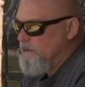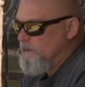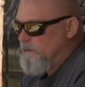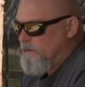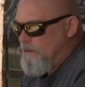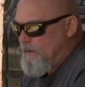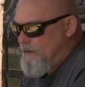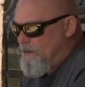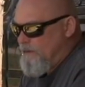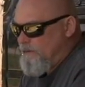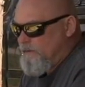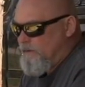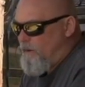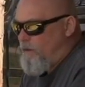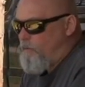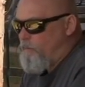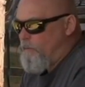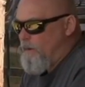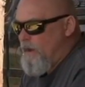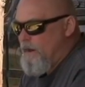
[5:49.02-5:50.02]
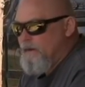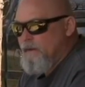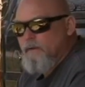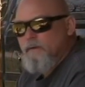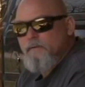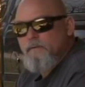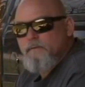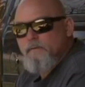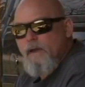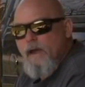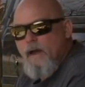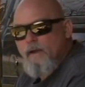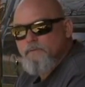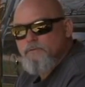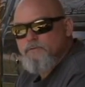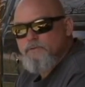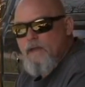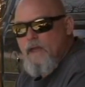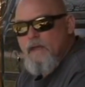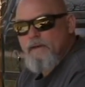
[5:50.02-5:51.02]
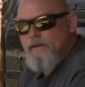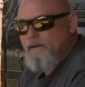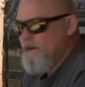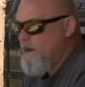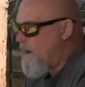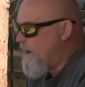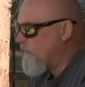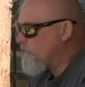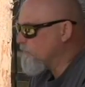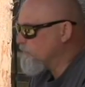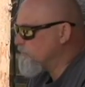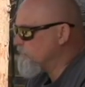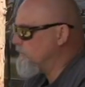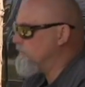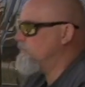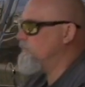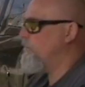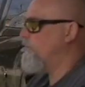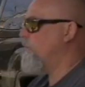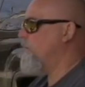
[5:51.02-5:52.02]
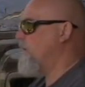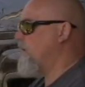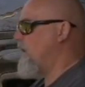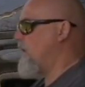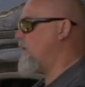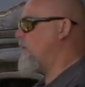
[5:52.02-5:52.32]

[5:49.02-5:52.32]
and already outstanding accuracy. So we can't